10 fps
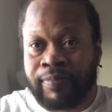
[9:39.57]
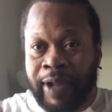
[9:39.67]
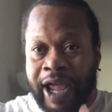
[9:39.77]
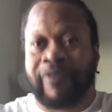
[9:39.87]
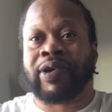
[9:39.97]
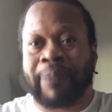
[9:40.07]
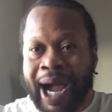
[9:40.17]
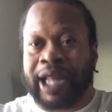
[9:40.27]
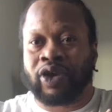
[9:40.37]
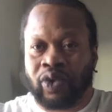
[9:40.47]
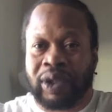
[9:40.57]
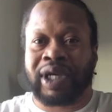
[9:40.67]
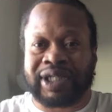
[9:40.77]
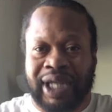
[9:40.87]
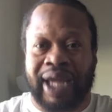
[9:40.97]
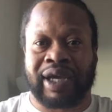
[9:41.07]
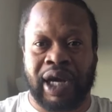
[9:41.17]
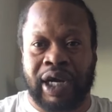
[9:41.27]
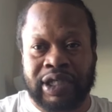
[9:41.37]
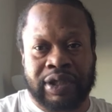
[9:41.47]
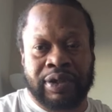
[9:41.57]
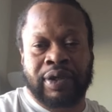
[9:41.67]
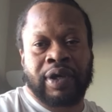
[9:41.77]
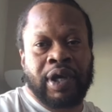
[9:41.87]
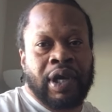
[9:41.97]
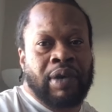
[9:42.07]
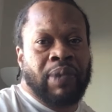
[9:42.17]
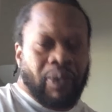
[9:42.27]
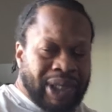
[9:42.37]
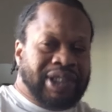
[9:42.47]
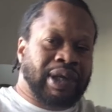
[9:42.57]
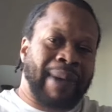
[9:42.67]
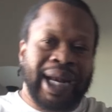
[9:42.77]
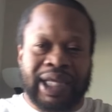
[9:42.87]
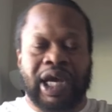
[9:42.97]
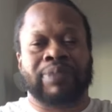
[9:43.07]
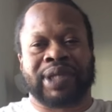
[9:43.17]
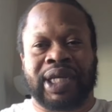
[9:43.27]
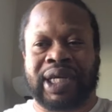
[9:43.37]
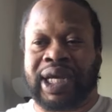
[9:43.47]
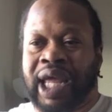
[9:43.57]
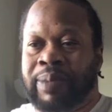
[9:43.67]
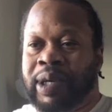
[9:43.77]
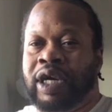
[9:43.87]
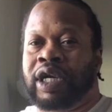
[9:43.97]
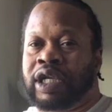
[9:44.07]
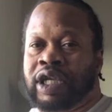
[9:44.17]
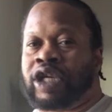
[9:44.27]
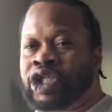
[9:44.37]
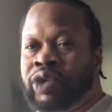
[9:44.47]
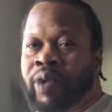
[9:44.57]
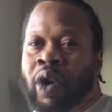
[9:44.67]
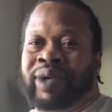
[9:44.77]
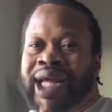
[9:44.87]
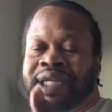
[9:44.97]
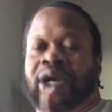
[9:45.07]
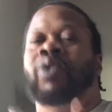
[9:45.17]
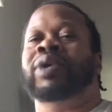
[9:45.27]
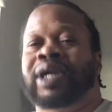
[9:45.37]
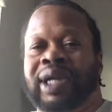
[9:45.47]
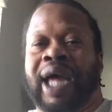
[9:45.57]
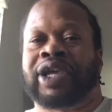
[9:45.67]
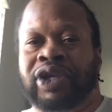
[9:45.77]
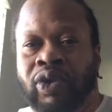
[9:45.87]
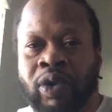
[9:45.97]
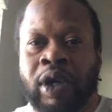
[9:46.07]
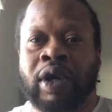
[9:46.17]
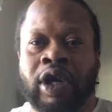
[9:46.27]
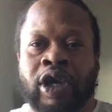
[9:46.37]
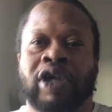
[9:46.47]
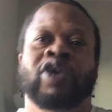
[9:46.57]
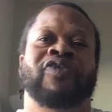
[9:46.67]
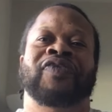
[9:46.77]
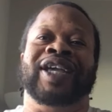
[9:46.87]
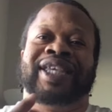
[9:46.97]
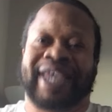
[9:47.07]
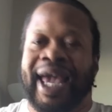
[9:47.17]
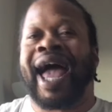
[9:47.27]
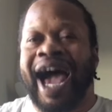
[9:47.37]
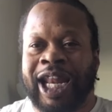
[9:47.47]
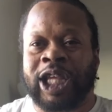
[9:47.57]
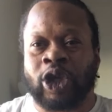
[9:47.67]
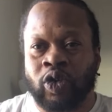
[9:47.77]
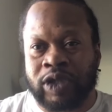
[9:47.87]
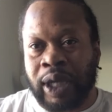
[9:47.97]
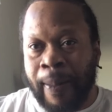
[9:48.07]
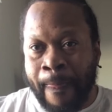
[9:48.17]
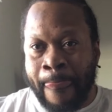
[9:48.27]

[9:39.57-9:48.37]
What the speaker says: Everybody who looks like us. But when somebody comes into your neighborhood and does you wrong that don't look like you, you forget how to use it.